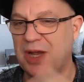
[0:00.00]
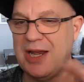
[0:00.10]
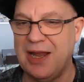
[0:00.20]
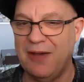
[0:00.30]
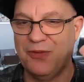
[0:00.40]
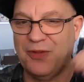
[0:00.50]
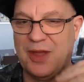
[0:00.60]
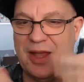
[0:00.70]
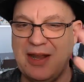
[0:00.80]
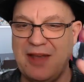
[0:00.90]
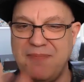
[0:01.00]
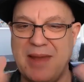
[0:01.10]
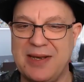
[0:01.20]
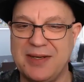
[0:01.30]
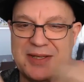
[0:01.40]
I love
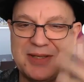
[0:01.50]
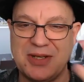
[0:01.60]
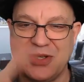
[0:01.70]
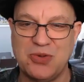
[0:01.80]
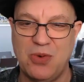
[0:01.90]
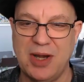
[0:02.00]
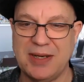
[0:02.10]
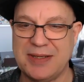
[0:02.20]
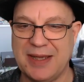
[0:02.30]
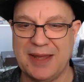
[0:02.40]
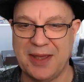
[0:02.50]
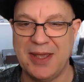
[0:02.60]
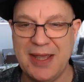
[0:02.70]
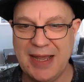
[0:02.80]
melodies intertwining together.